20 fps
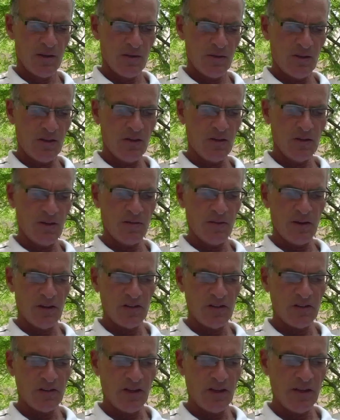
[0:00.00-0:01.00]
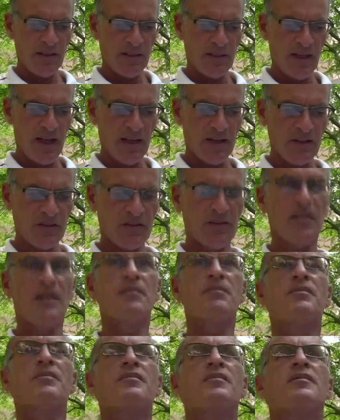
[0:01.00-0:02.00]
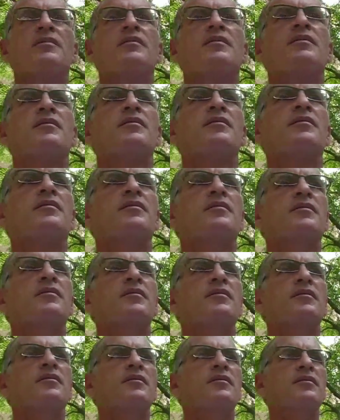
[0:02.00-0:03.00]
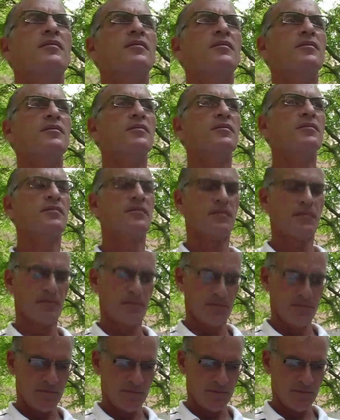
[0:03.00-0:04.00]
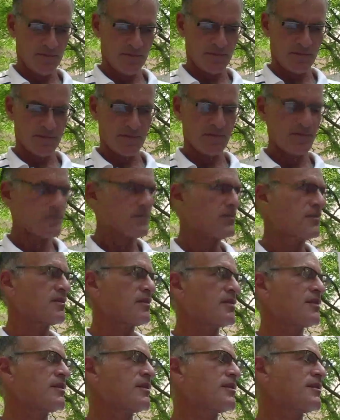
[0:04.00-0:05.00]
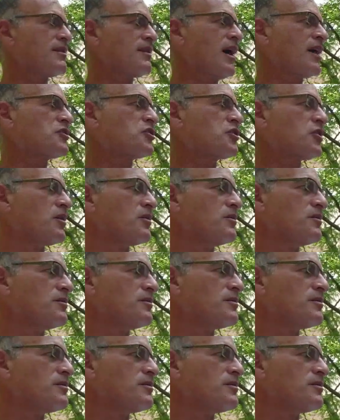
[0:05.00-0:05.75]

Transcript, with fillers: The university thanks him. Too good for DePaul. Not true.